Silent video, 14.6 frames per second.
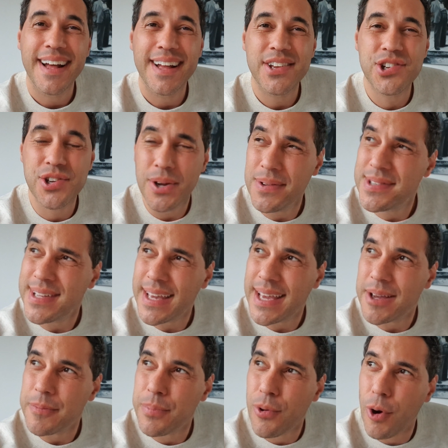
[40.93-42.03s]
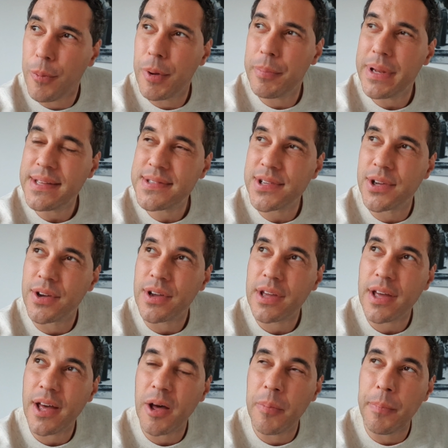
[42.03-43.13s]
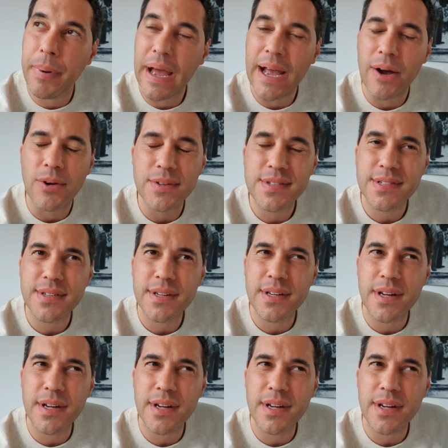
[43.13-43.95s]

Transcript: Shooting it probably took about